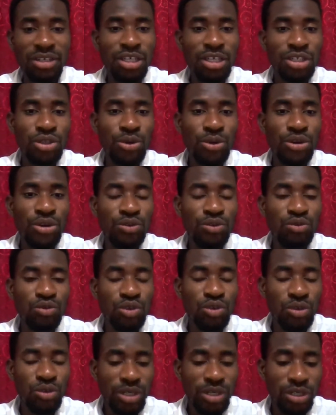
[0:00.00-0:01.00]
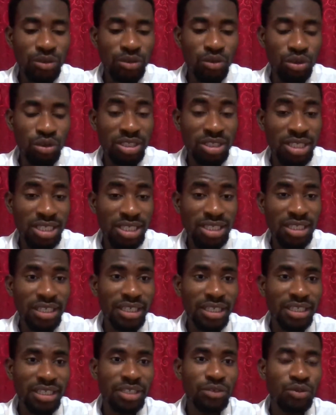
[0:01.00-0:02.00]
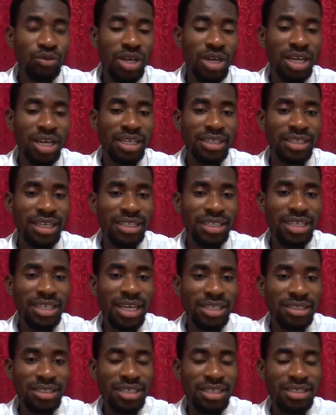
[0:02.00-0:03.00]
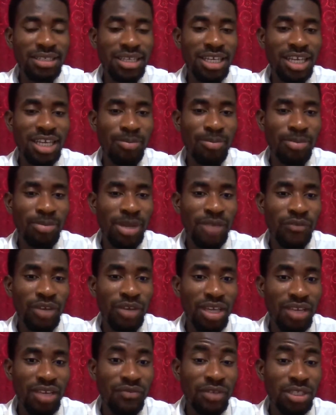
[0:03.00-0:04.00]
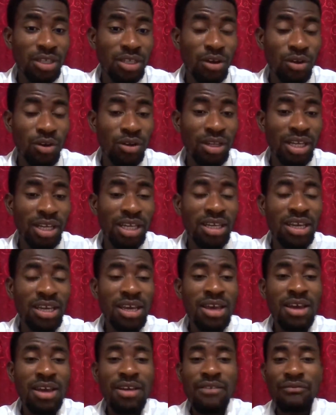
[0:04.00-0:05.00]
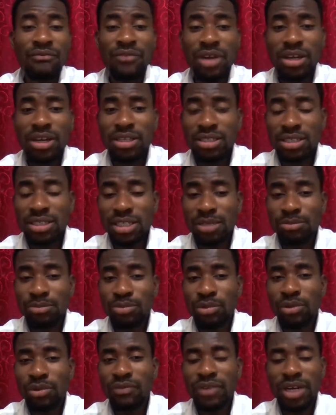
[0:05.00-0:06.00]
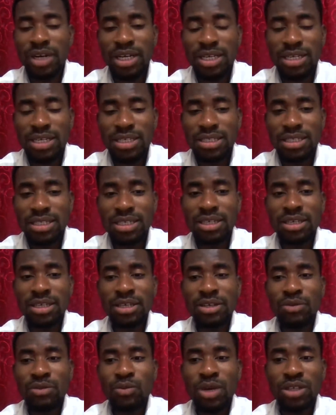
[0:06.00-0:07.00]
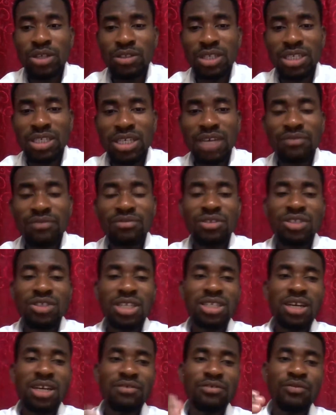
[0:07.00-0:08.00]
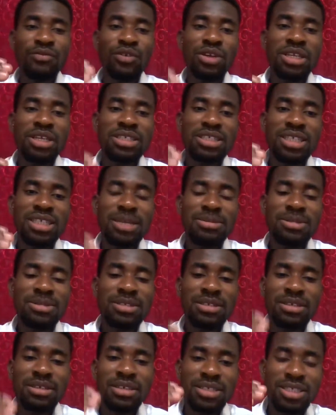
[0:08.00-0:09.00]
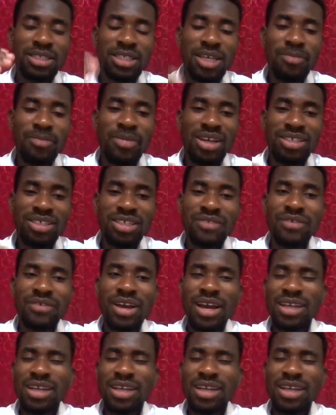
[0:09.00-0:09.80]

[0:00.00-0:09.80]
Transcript: So when you go to this link, you can get access and apply for e-visa online. Very simple, very easy. What you just have to follow the steps step by step.